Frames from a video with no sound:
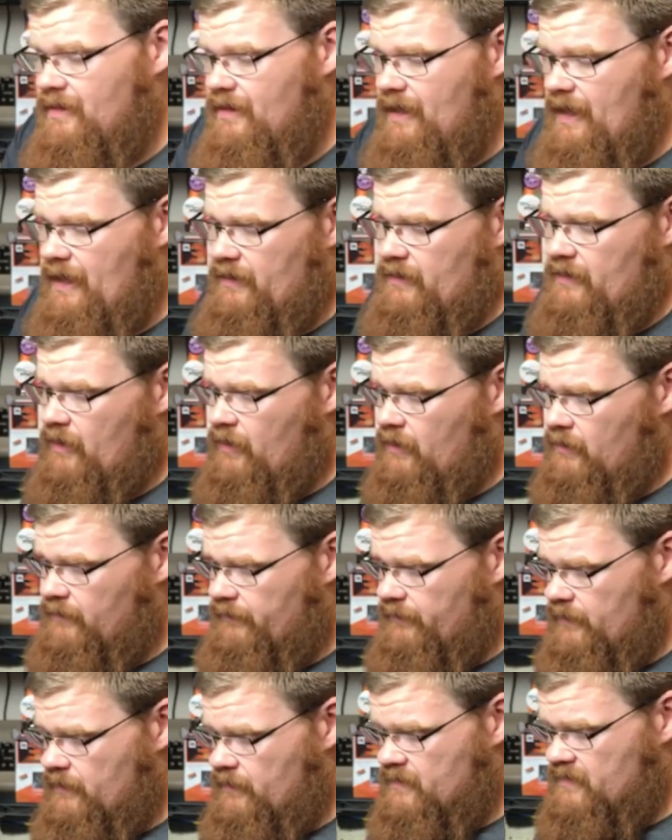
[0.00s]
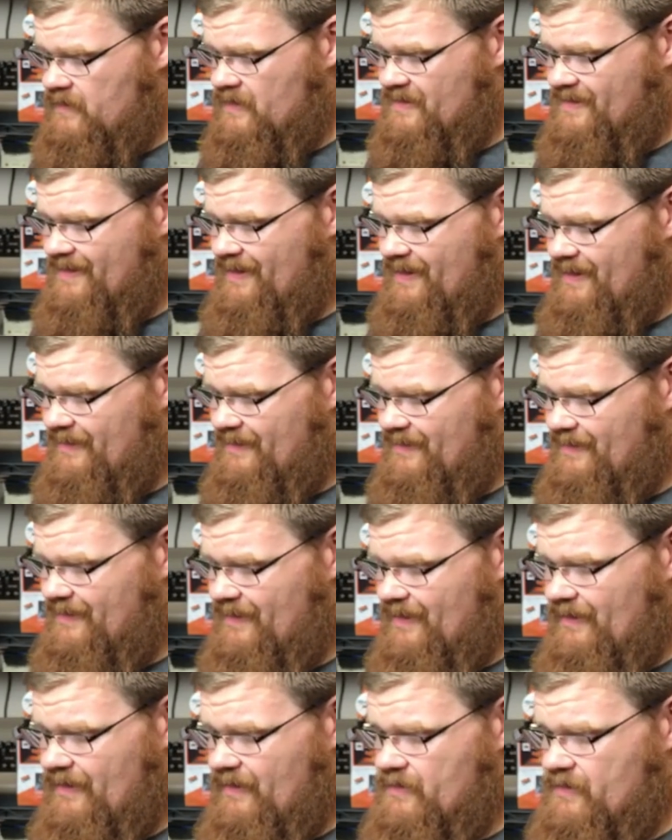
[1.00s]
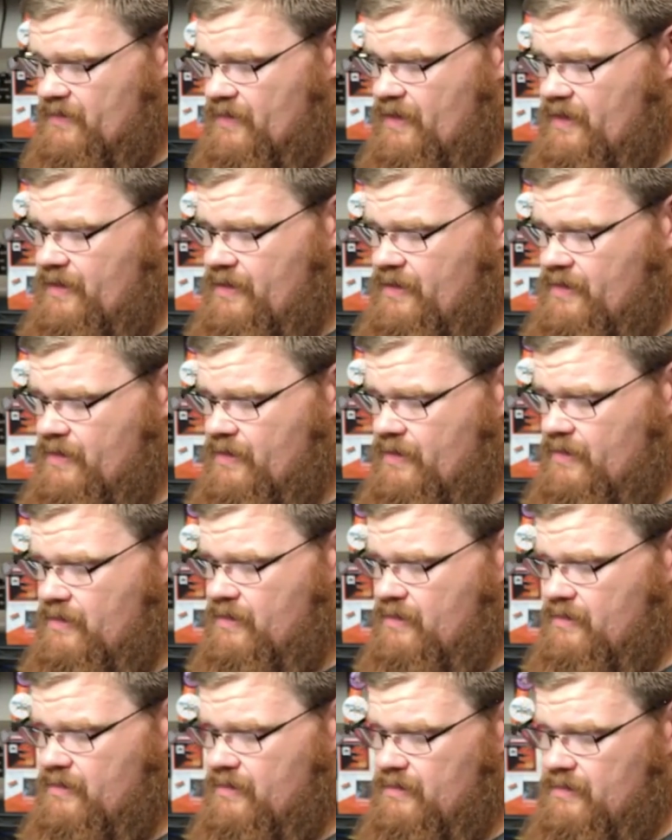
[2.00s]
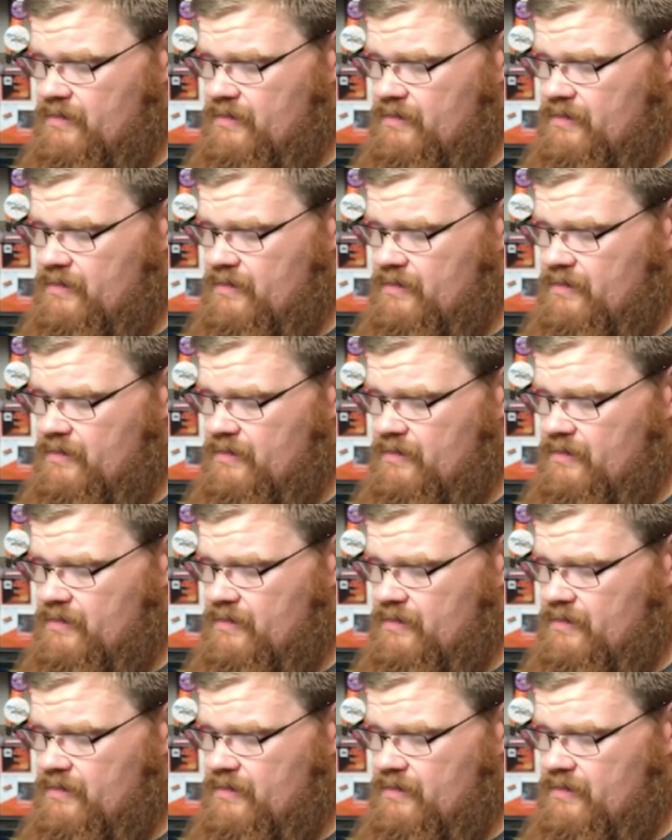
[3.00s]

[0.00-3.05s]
out of all of those diskettes, this right here